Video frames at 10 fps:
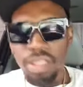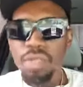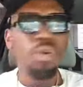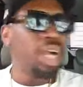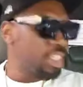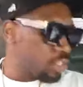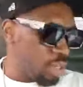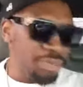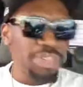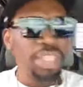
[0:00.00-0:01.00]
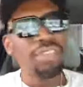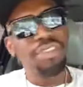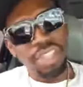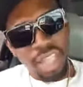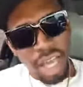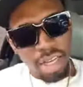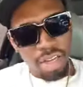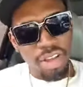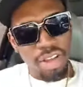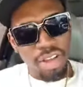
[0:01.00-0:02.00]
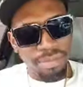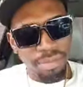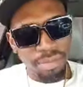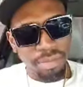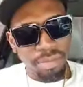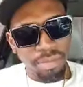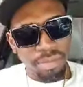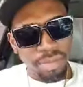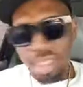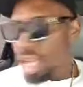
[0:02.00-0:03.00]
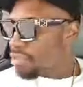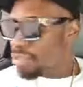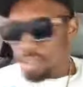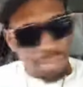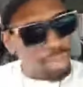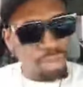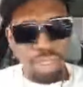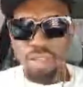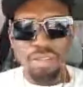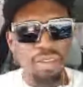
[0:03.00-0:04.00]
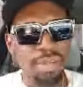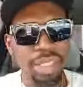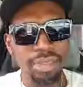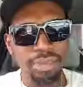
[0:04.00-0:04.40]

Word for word: Watch some fest if it nah go ram. Nah have nothing to do with the government.